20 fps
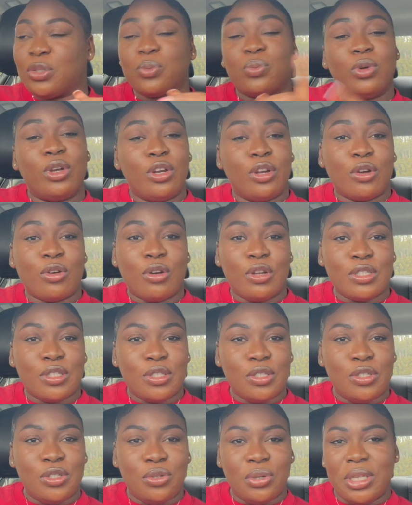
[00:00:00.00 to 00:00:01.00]
went across
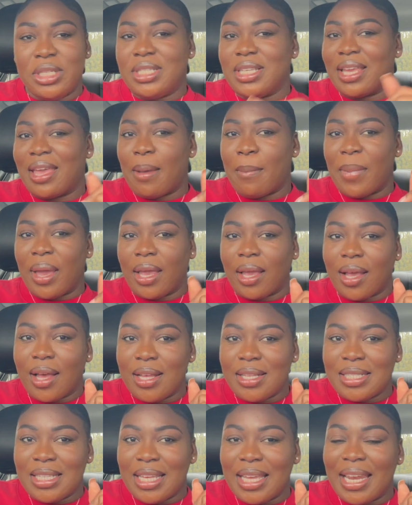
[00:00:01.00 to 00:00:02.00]
the street to get my
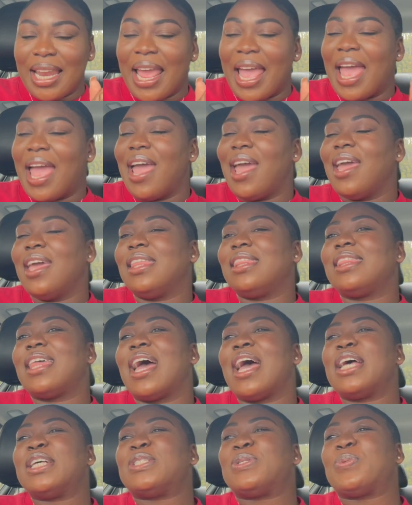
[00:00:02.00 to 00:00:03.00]
cousin, and
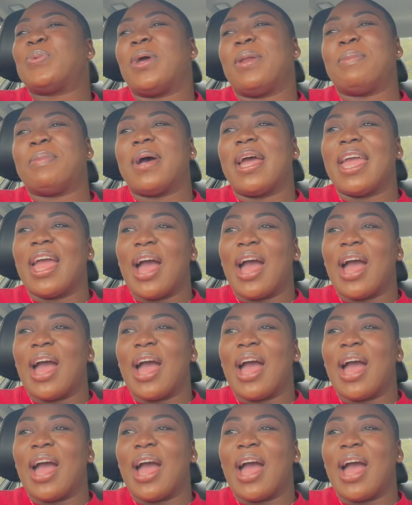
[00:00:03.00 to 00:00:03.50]
that's when my